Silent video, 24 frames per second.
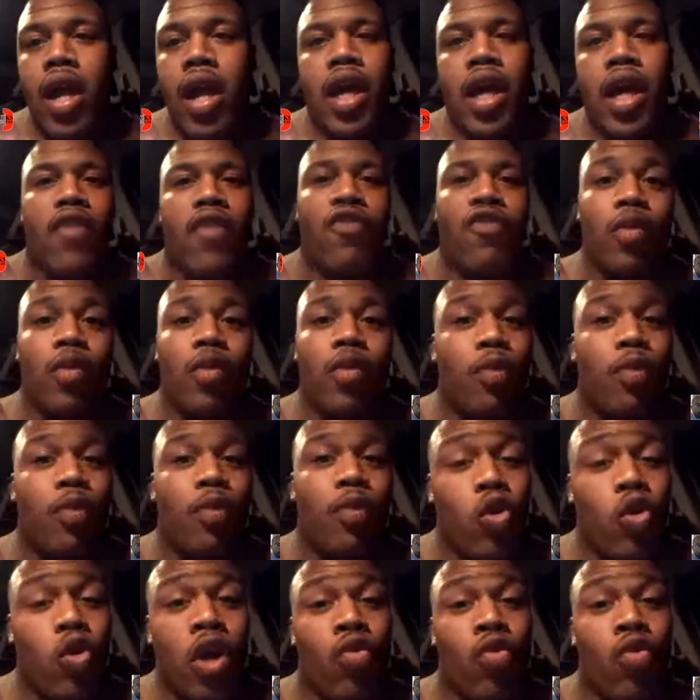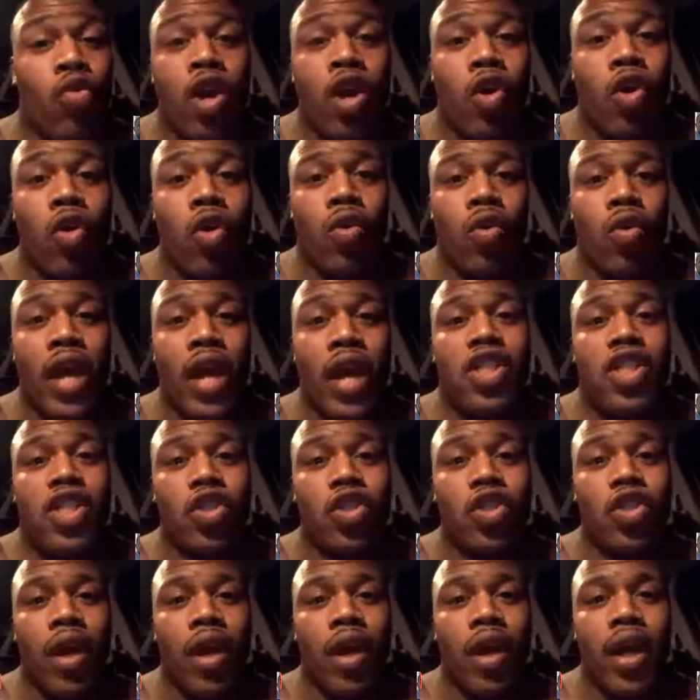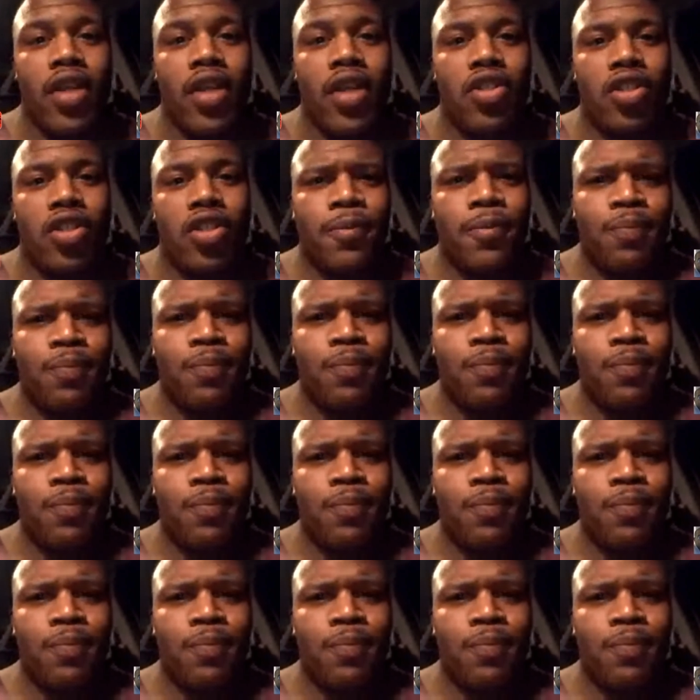And for the people who don't know that story, it's